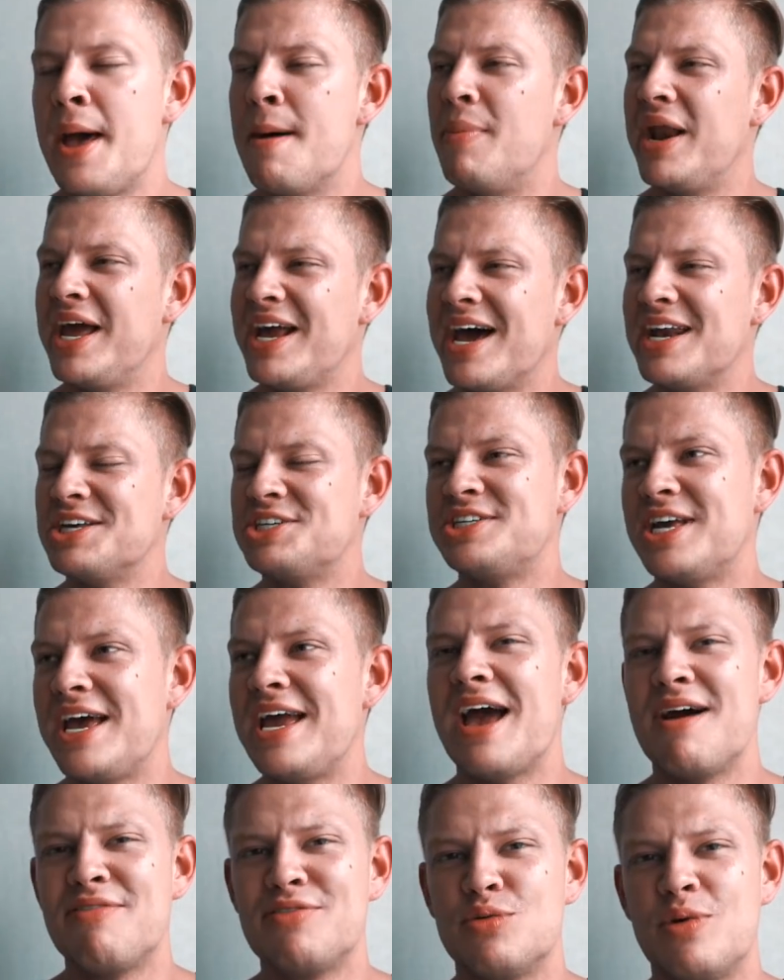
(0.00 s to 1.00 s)
But I gotta say,
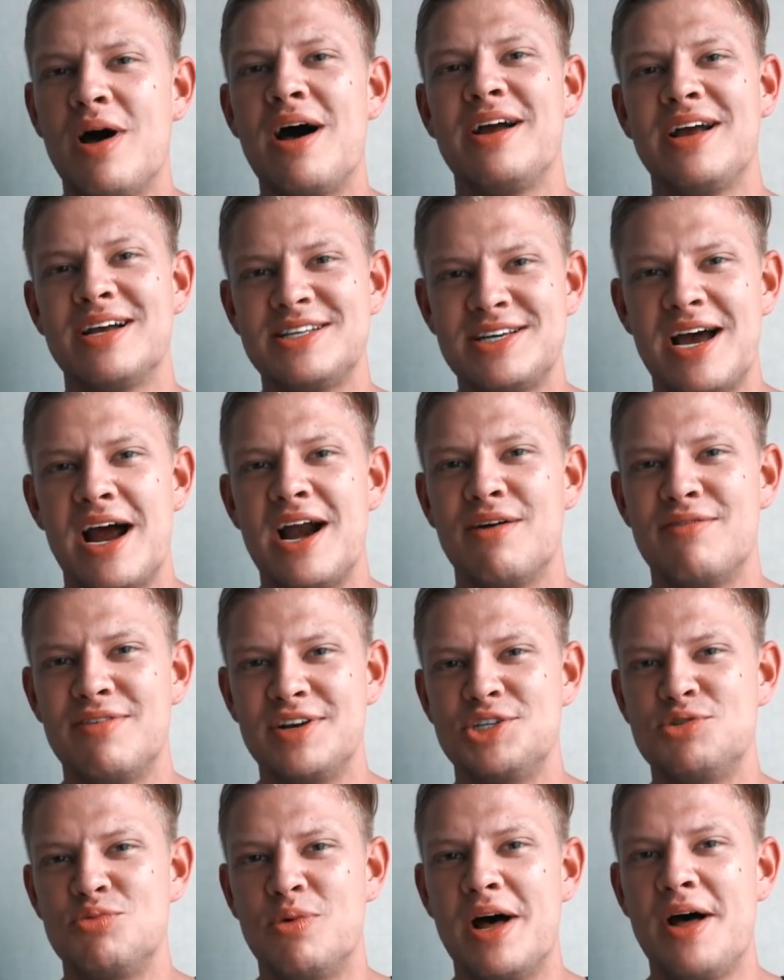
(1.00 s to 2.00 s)
after a while, I got tired of it
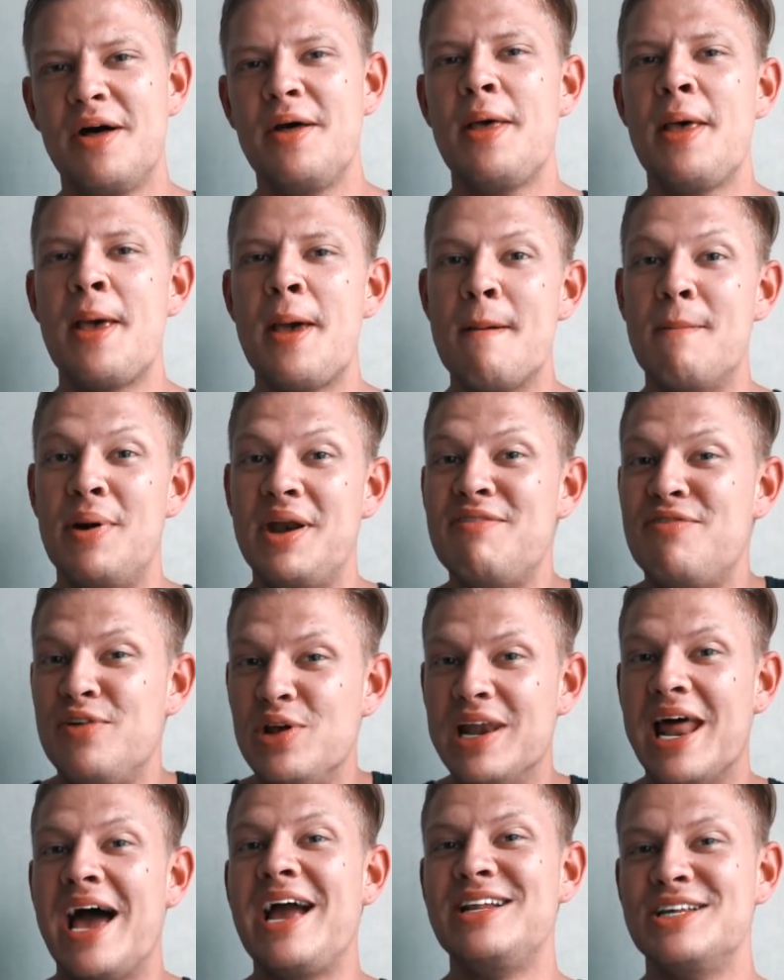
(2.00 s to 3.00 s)
as well. But if you
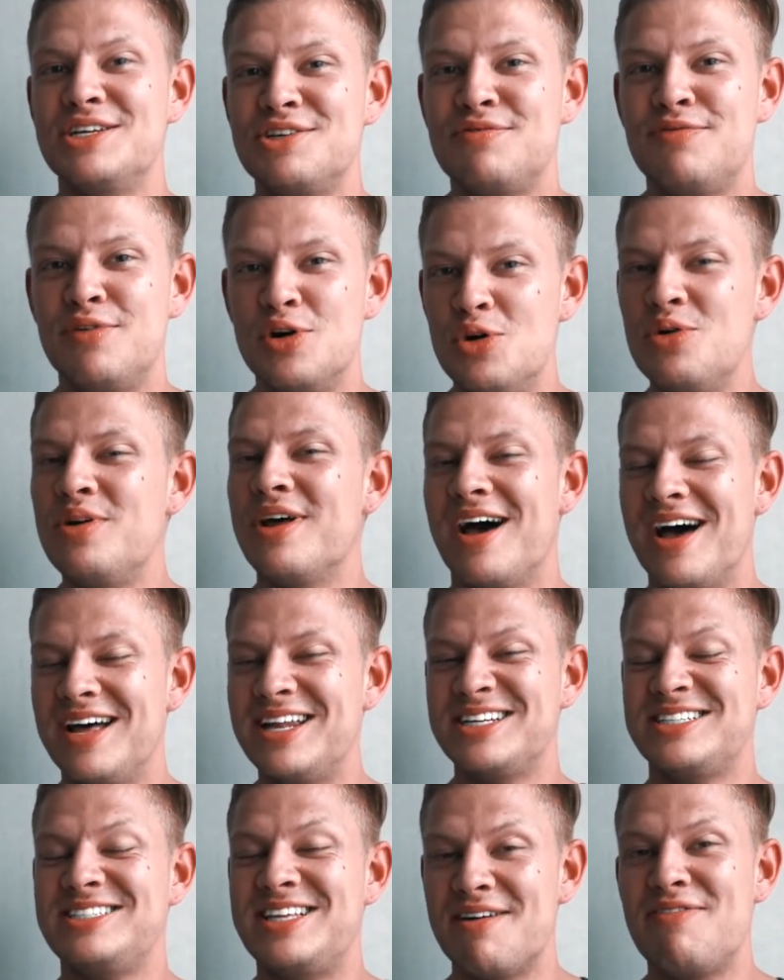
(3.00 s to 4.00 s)
like this food,
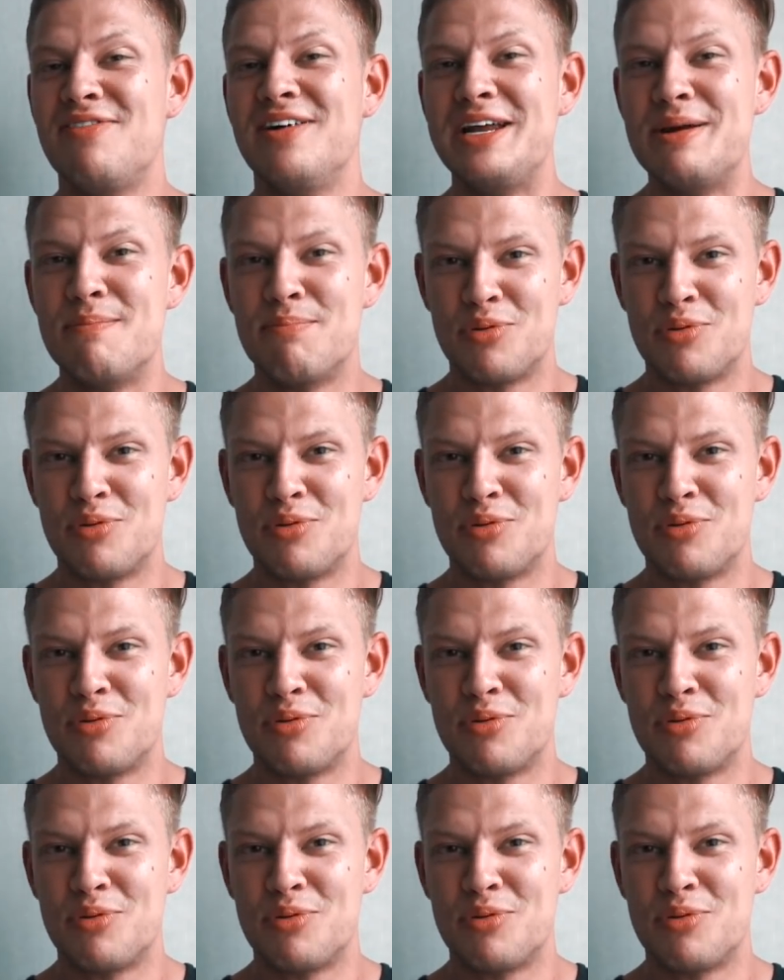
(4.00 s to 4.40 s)
that's definitely a